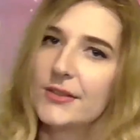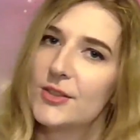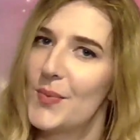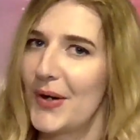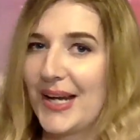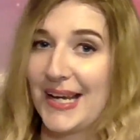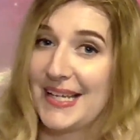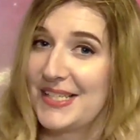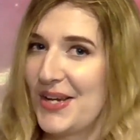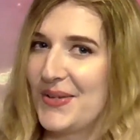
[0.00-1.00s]
So we're going to
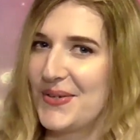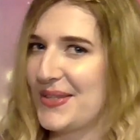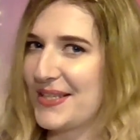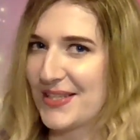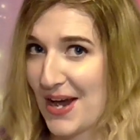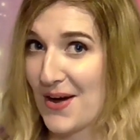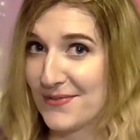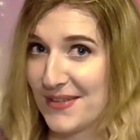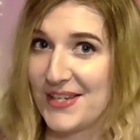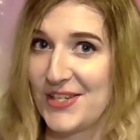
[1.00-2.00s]
continue this style
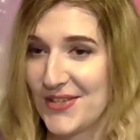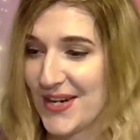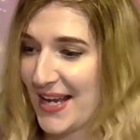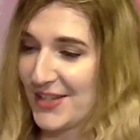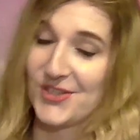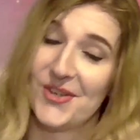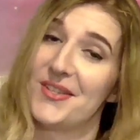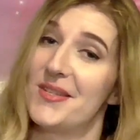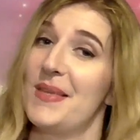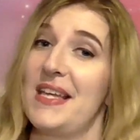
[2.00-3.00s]
feature and show
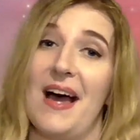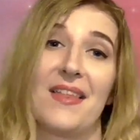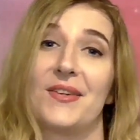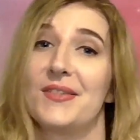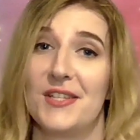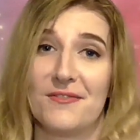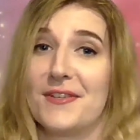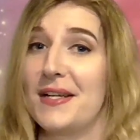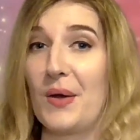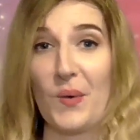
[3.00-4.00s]
some of the other
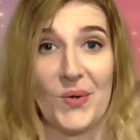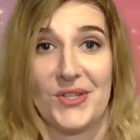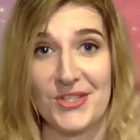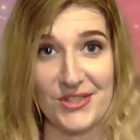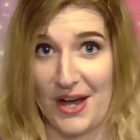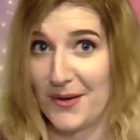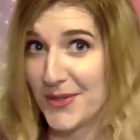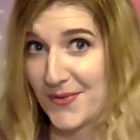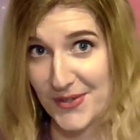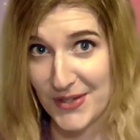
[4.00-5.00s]
different and gorgeous
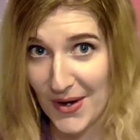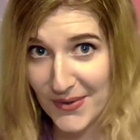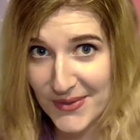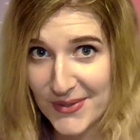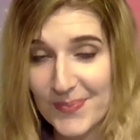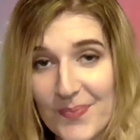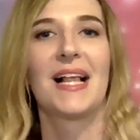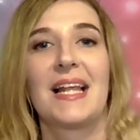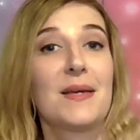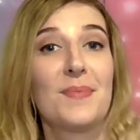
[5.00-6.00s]
styles of your dolls.
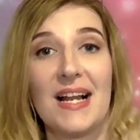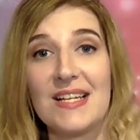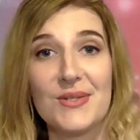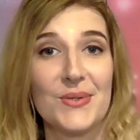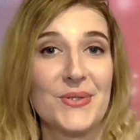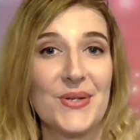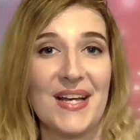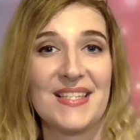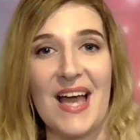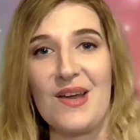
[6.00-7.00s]
Melanie Ballard also
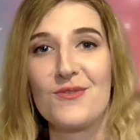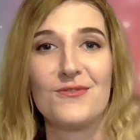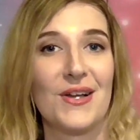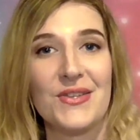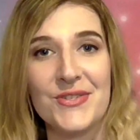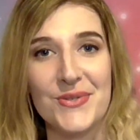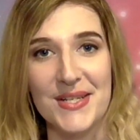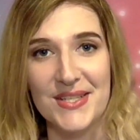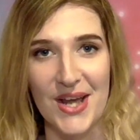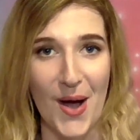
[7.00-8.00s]
has a fun
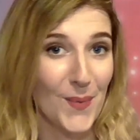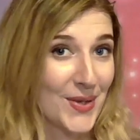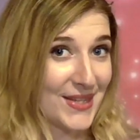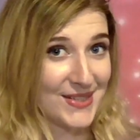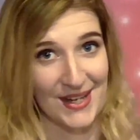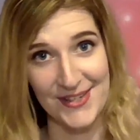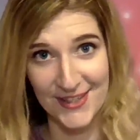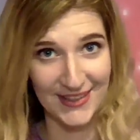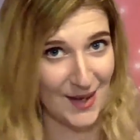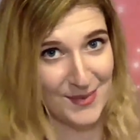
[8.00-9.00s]
street style with a touch
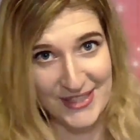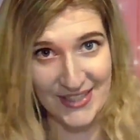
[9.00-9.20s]
of glamour